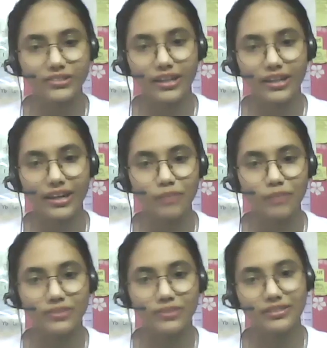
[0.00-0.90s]
I had
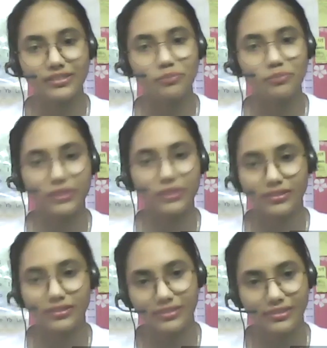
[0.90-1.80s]
PCM B.
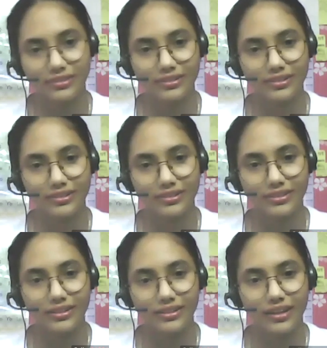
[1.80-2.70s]

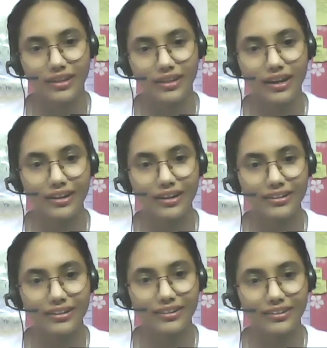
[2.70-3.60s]
And
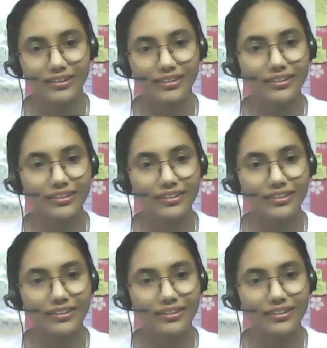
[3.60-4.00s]
in